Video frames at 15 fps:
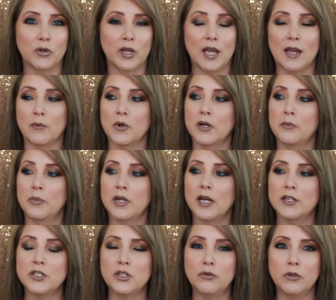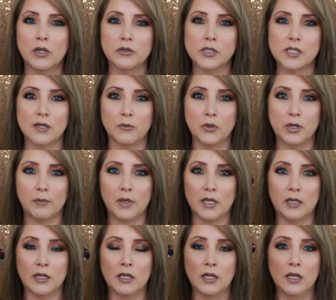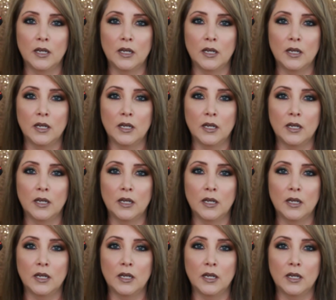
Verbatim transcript: camera, but I do know some women